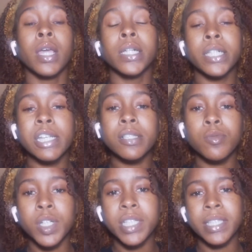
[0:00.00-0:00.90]
That's
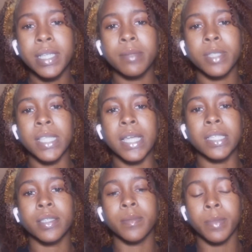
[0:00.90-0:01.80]
what it seems like
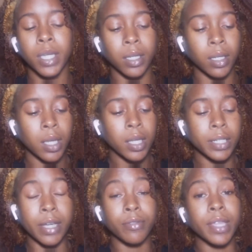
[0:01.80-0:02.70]
to me.
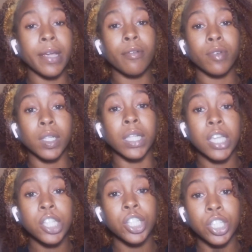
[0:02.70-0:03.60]
Now, their
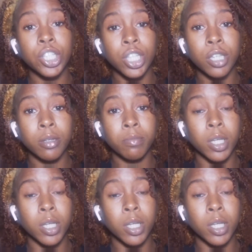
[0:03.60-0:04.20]
relationship,